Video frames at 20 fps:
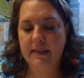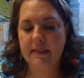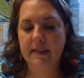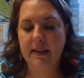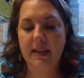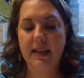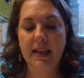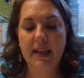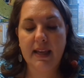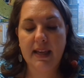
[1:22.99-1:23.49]
The
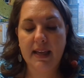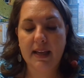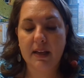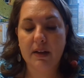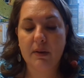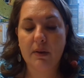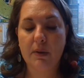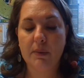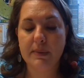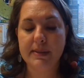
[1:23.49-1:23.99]

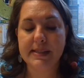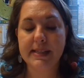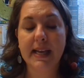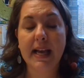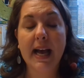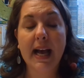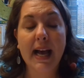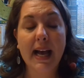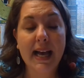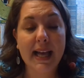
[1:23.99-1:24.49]
king was
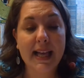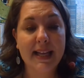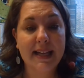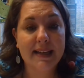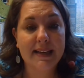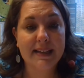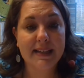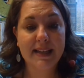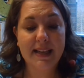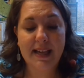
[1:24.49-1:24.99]

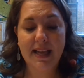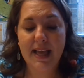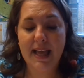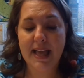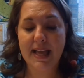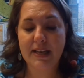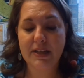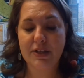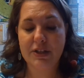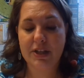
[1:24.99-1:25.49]
kind
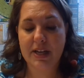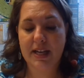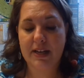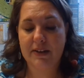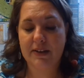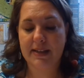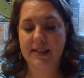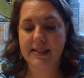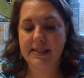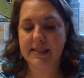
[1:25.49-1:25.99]
and
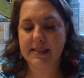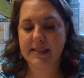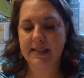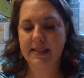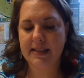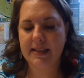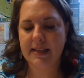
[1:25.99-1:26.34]
generous,